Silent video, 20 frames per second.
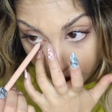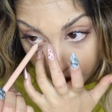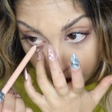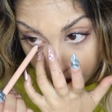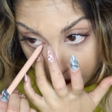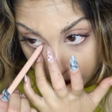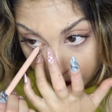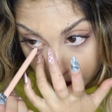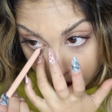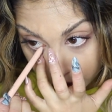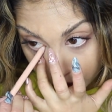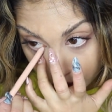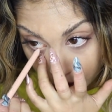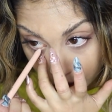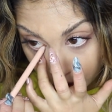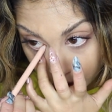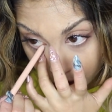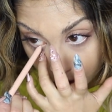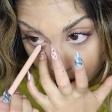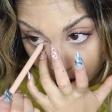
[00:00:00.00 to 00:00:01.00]
Because,
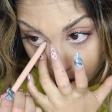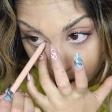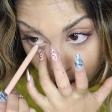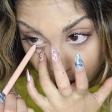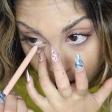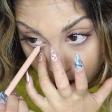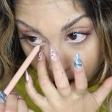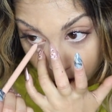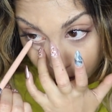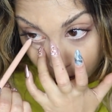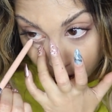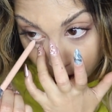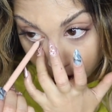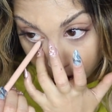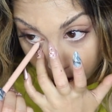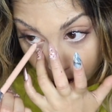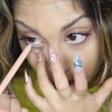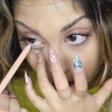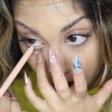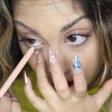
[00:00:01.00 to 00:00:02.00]
hey, who doesn't want to
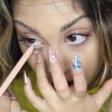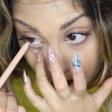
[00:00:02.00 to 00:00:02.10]
look awake?